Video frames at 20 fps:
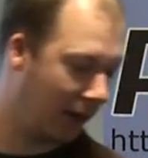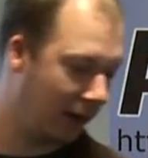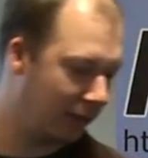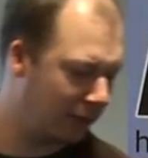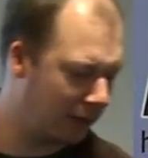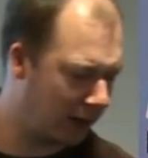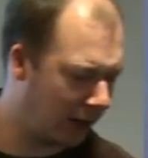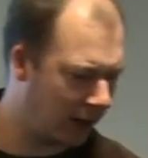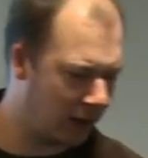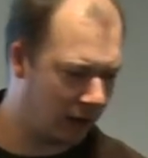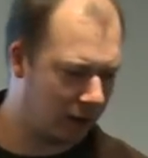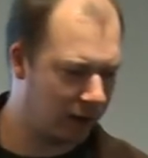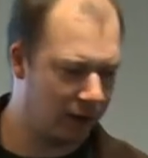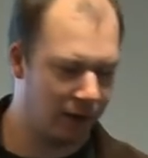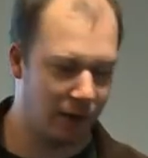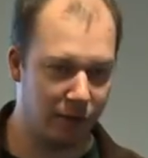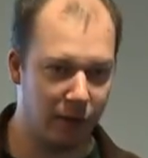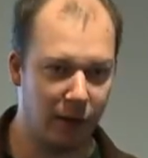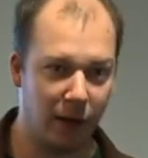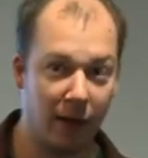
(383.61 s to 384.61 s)
I've
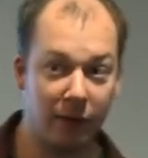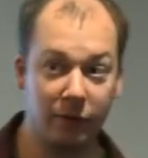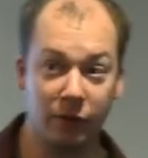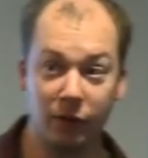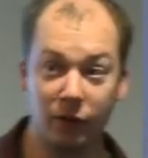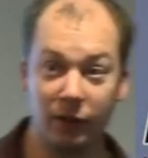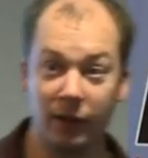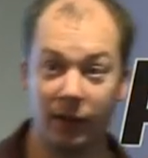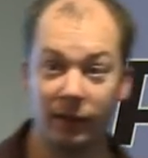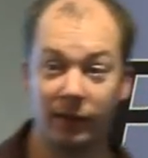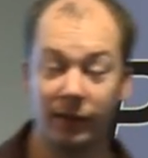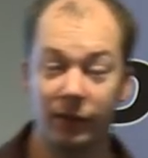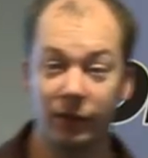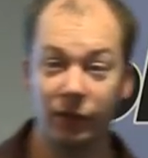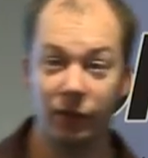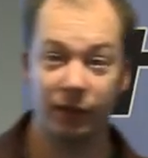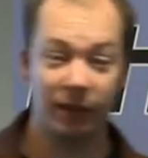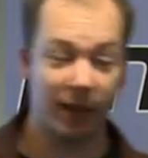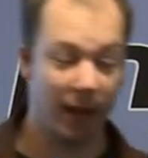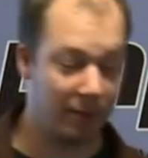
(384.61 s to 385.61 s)
never have used actually
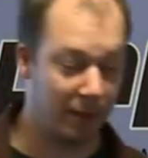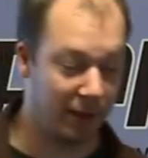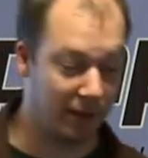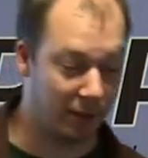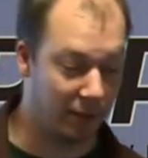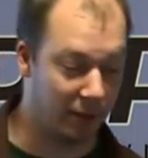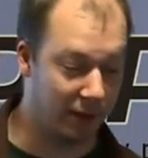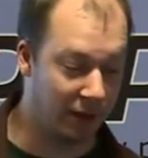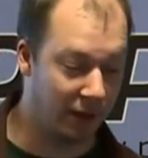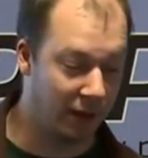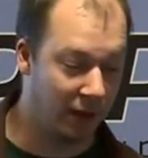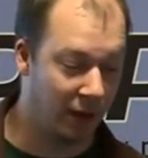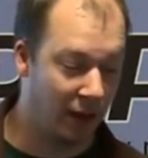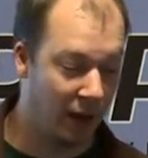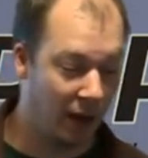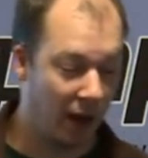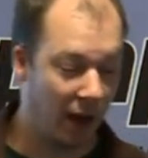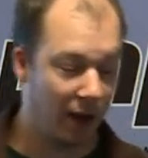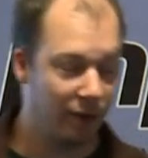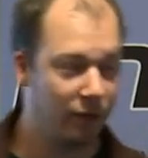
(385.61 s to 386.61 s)
used JMeter, but
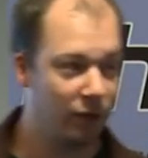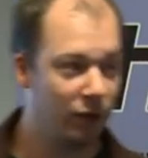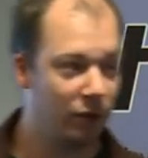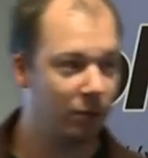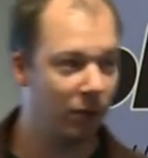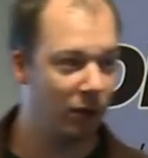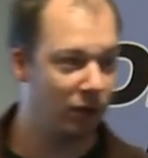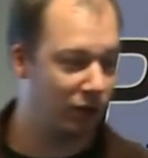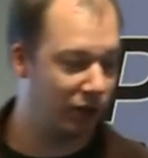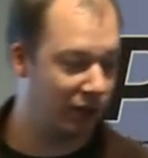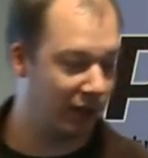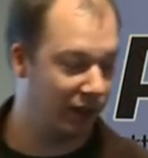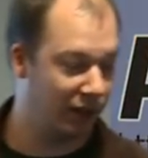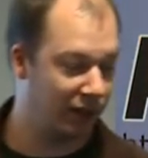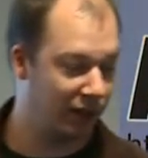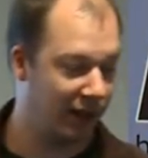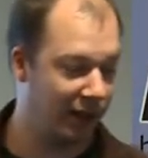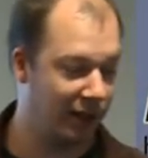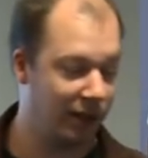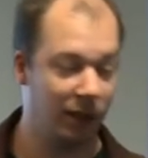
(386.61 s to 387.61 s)
I've used both
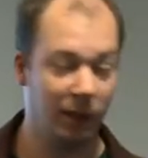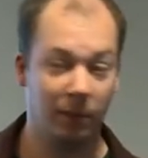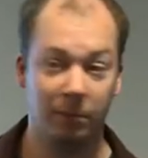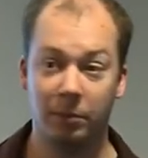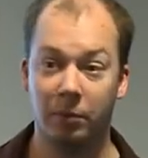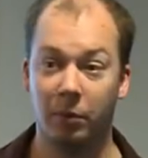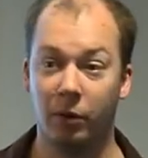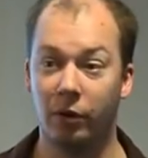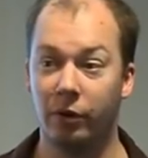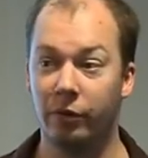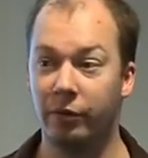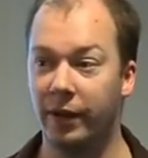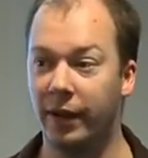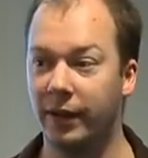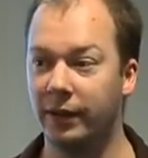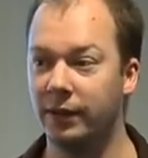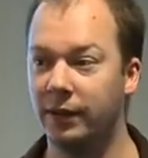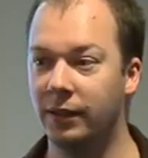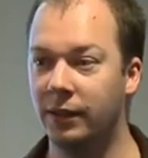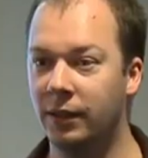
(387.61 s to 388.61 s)
Siege and HTTP perf
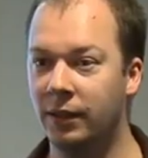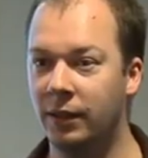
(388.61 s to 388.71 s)
and